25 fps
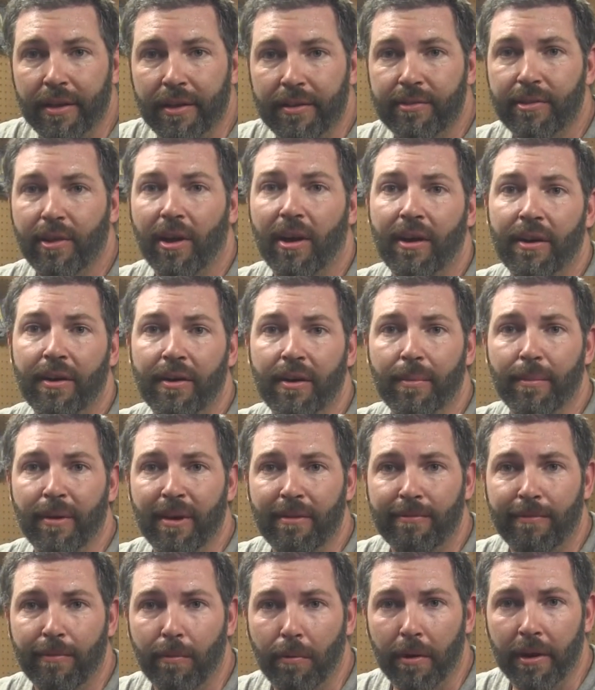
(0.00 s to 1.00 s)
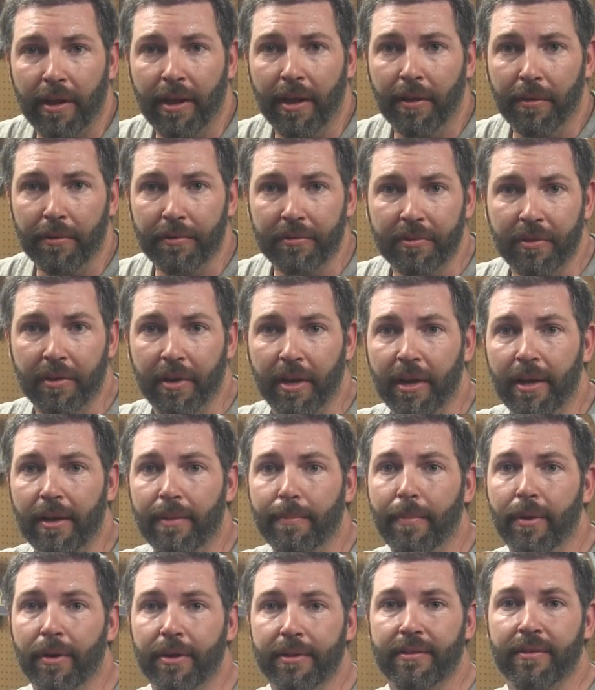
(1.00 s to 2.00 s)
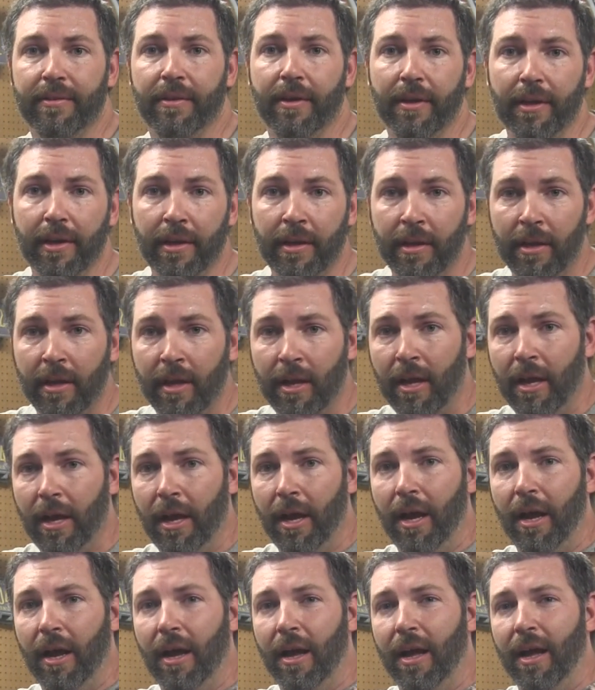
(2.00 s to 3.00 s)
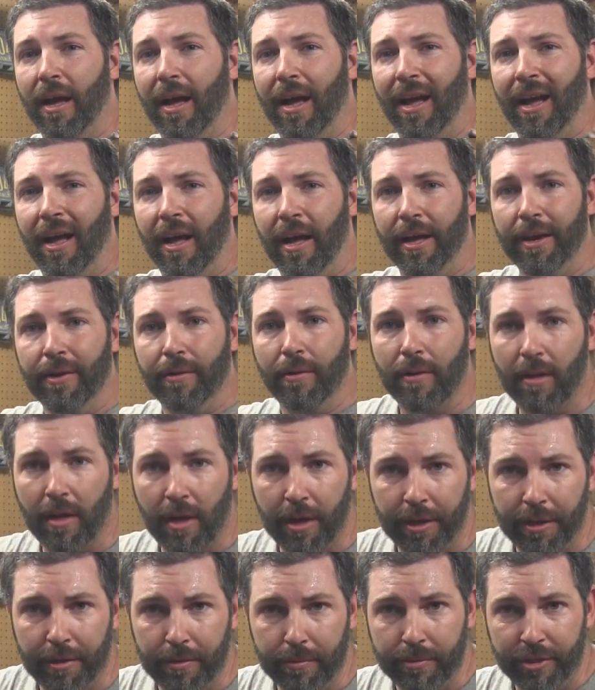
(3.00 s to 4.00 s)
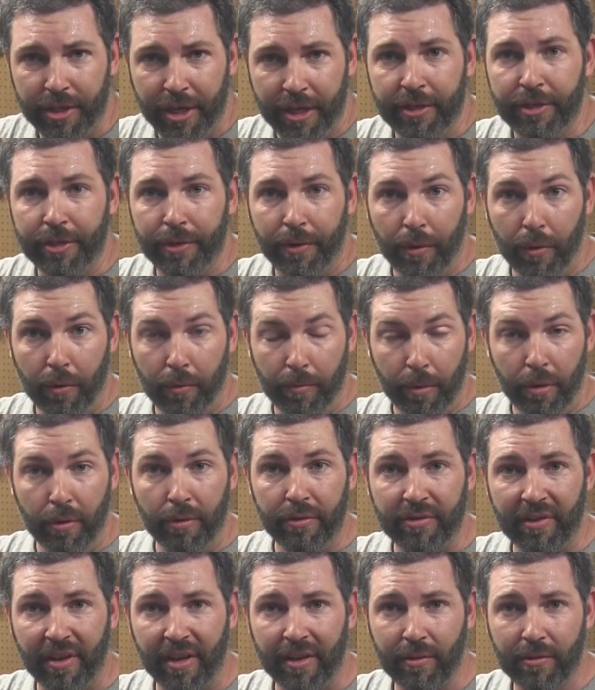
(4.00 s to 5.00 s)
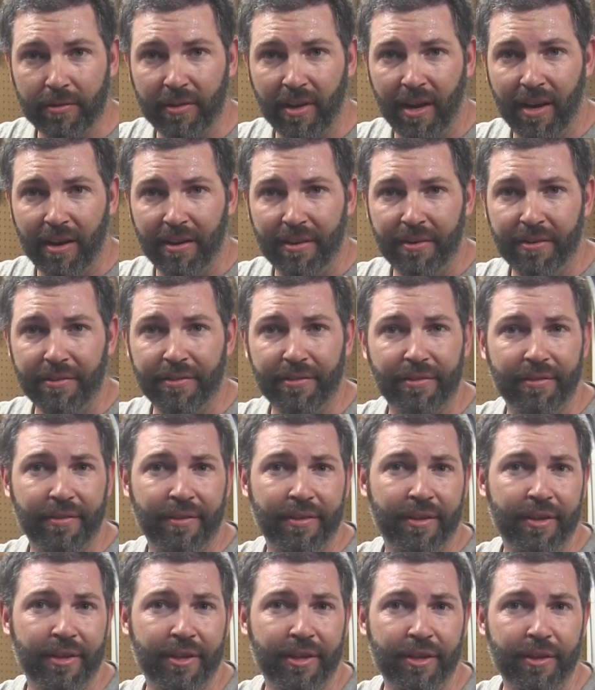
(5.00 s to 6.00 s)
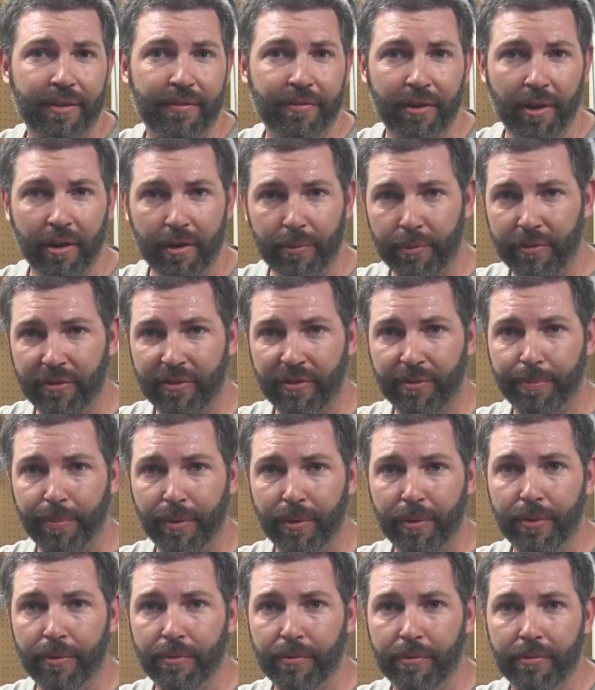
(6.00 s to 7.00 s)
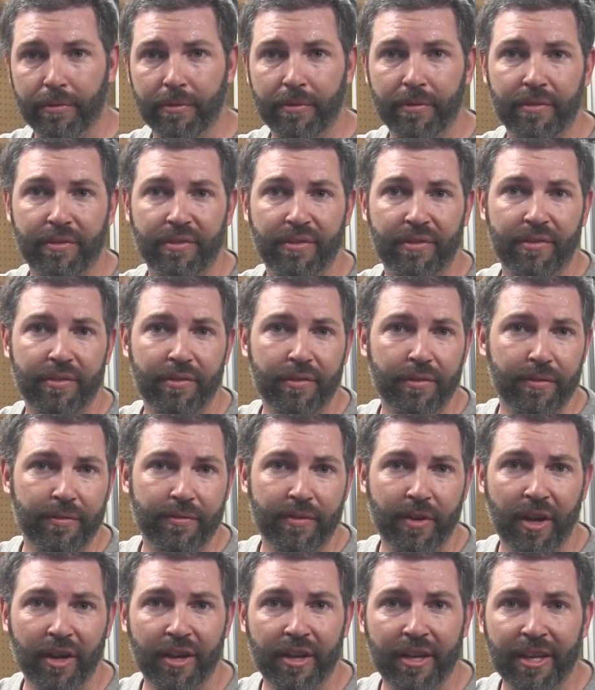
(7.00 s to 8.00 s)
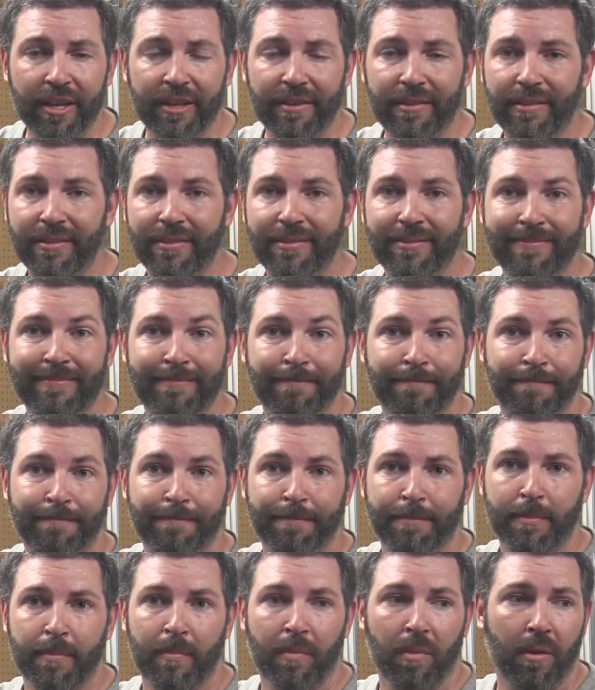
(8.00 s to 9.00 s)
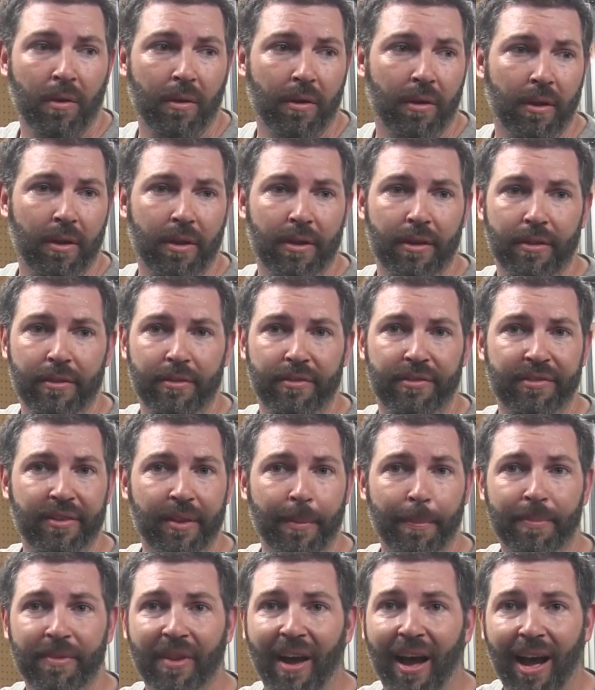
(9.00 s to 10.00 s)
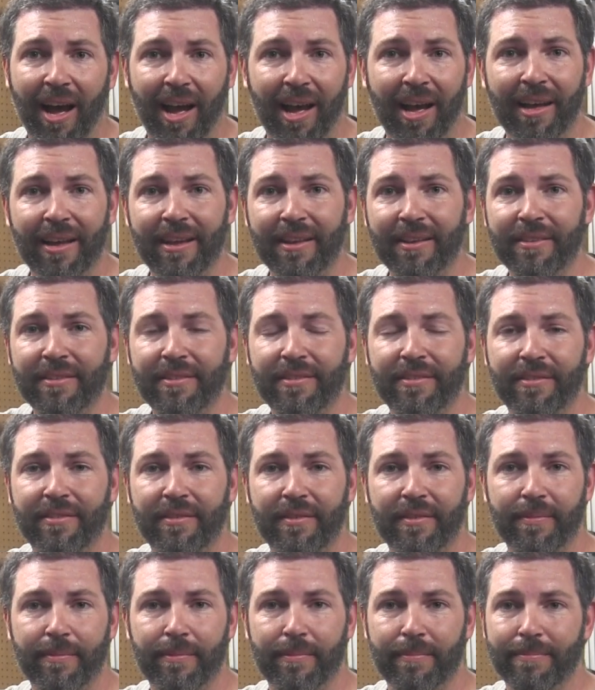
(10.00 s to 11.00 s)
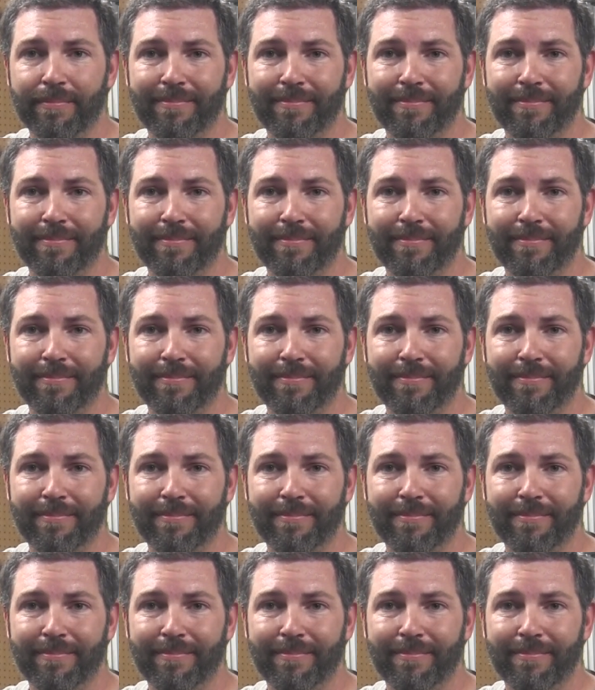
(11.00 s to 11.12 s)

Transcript: It's hotter than about 40 hells today, but I know a lot of you change your own motorcycle tires. You've done it with spoons, you've done it with zip ties.